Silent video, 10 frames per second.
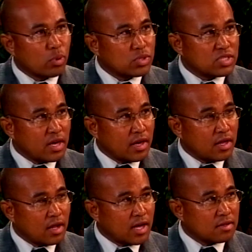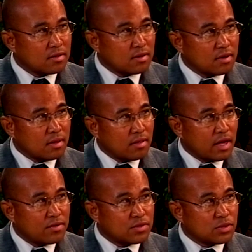se client, they
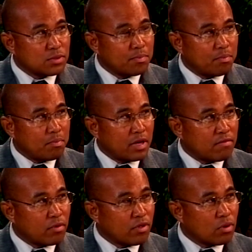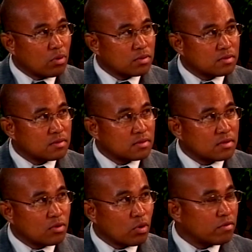have to pay for their own
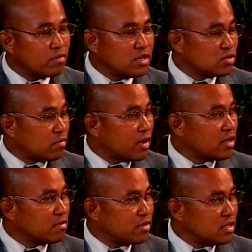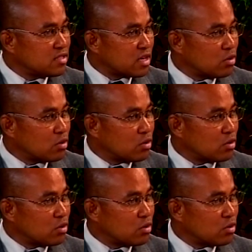court fees or filing fees at court?